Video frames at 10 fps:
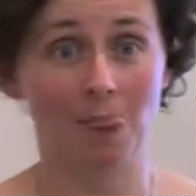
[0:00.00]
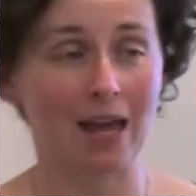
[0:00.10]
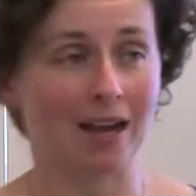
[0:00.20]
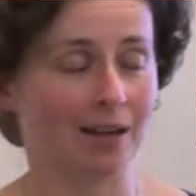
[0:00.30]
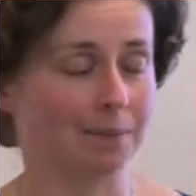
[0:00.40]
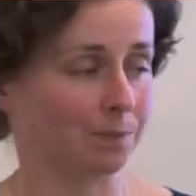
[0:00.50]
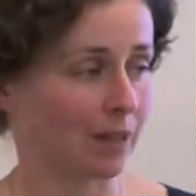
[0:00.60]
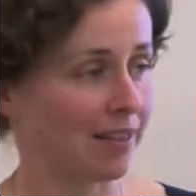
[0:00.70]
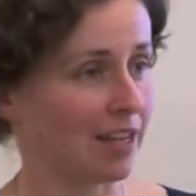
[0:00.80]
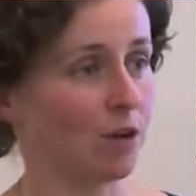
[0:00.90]
And
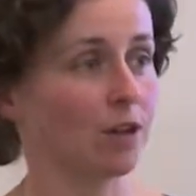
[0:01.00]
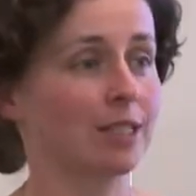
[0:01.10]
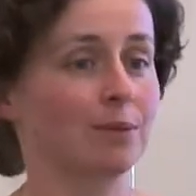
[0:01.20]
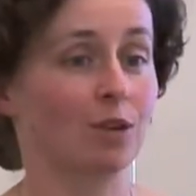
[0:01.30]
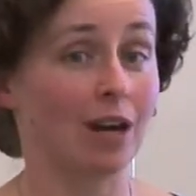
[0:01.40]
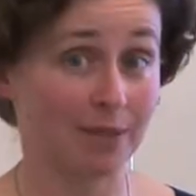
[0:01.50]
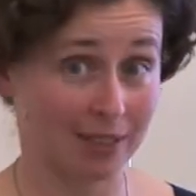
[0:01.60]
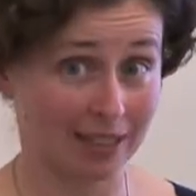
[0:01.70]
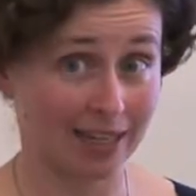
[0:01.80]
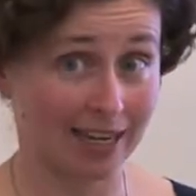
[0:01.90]
they're not subscribers
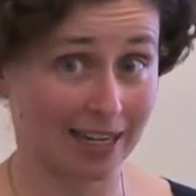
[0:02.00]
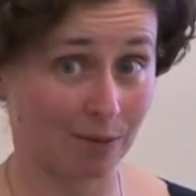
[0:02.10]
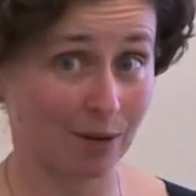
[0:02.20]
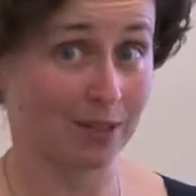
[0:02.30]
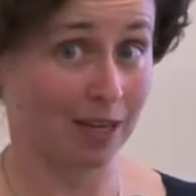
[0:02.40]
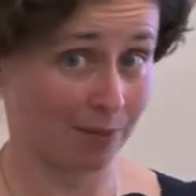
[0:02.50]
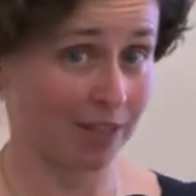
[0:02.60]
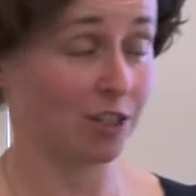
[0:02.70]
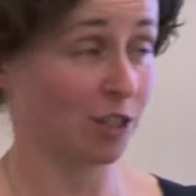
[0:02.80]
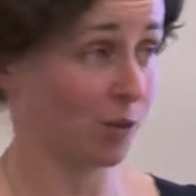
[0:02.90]
to the Landcare website, but
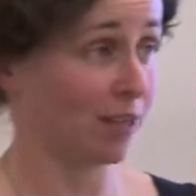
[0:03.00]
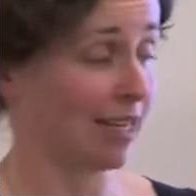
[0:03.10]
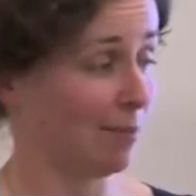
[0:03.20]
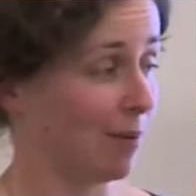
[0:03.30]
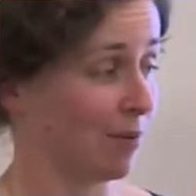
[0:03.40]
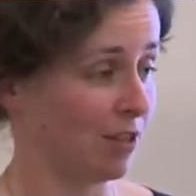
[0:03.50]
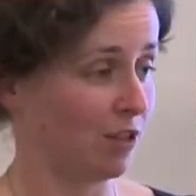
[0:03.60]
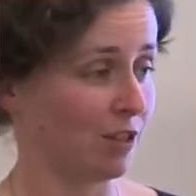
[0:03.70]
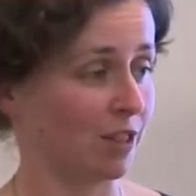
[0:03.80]
they just want to keep up with news.